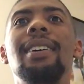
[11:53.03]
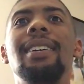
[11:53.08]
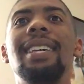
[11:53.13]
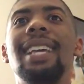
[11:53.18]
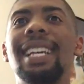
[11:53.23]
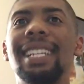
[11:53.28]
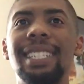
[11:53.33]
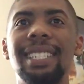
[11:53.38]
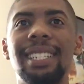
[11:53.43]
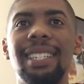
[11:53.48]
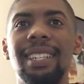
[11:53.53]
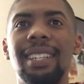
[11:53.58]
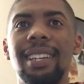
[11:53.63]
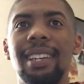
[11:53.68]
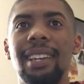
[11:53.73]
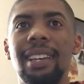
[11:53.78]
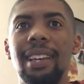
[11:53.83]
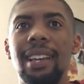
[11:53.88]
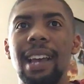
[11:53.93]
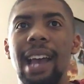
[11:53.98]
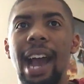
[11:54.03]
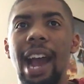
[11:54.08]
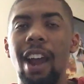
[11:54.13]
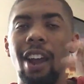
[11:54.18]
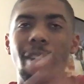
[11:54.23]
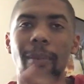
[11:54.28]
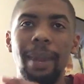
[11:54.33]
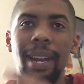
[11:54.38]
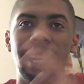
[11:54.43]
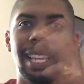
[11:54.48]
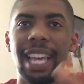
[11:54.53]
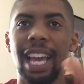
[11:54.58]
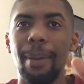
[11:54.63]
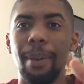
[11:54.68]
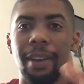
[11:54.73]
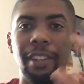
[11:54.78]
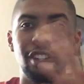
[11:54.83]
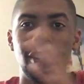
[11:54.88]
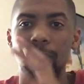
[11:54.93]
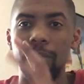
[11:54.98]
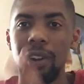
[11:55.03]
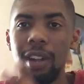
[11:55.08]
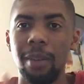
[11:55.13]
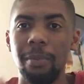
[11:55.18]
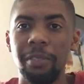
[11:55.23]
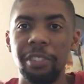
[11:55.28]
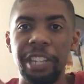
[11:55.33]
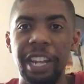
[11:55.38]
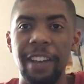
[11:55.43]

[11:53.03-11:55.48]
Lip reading: yes, Iron Man and Cap have their problems,